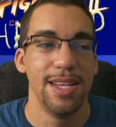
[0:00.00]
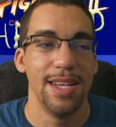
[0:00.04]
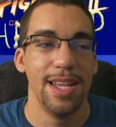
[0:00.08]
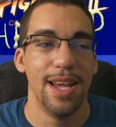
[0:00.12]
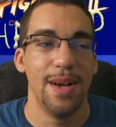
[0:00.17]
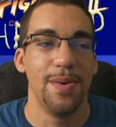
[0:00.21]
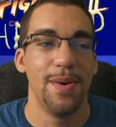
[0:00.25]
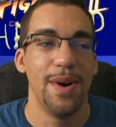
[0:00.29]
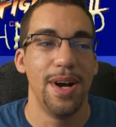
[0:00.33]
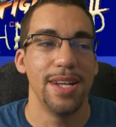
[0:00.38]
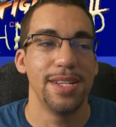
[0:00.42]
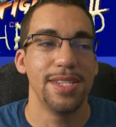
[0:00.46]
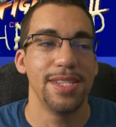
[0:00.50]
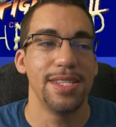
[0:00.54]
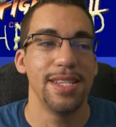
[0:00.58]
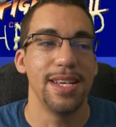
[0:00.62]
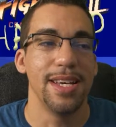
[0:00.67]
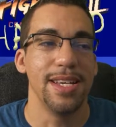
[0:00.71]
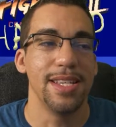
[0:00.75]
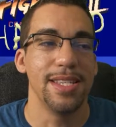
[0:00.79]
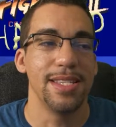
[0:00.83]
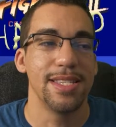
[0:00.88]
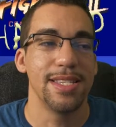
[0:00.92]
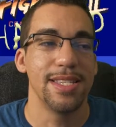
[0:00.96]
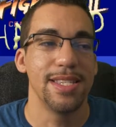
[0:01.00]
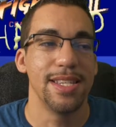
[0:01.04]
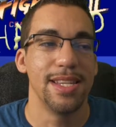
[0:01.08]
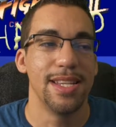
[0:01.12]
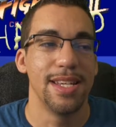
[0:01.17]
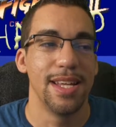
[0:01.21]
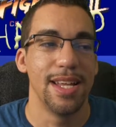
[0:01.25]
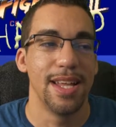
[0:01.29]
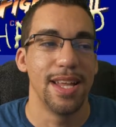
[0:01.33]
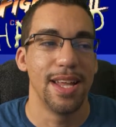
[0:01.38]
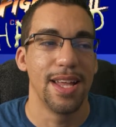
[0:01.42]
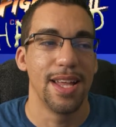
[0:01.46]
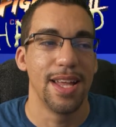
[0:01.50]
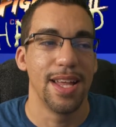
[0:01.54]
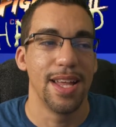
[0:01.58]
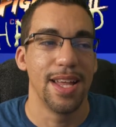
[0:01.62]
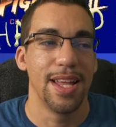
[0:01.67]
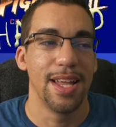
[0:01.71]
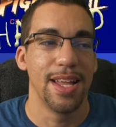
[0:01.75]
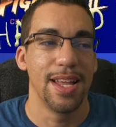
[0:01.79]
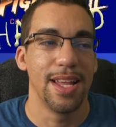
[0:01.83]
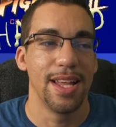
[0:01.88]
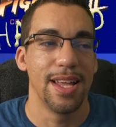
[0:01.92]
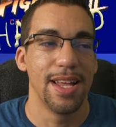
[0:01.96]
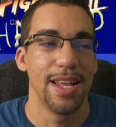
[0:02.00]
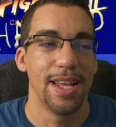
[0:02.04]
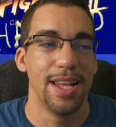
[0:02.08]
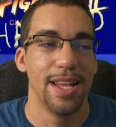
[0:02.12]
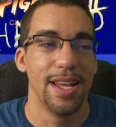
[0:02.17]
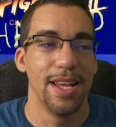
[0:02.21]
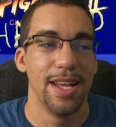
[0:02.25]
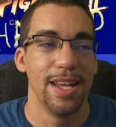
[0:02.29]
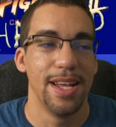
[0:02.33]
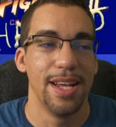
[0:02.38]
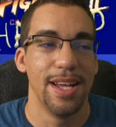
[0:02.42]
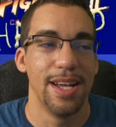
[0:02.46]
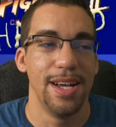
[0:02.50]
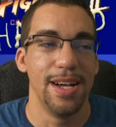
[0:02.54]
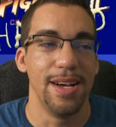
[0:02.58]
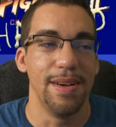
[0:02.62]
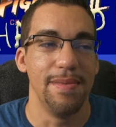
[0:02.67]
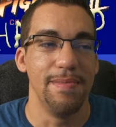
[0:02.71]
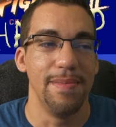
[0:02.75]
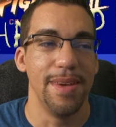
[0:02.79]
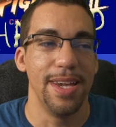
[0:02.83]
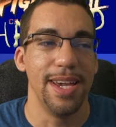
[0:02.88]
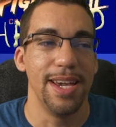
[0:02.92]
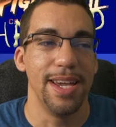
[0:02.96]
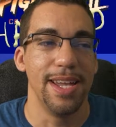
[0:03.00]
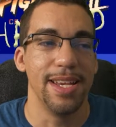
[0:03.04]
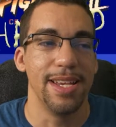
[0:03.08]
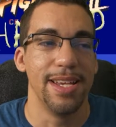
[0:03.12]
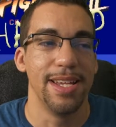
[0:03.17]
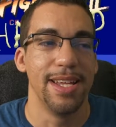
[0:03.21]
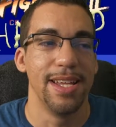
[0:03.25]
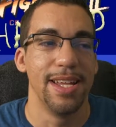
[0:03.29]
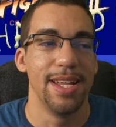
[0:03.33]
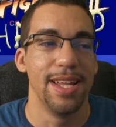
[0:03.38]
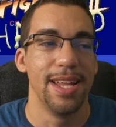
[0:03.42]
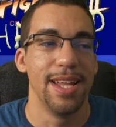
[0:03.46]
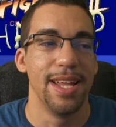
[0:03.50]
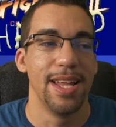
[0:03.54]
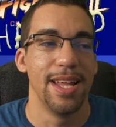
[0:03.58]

Now watch this. Oh man.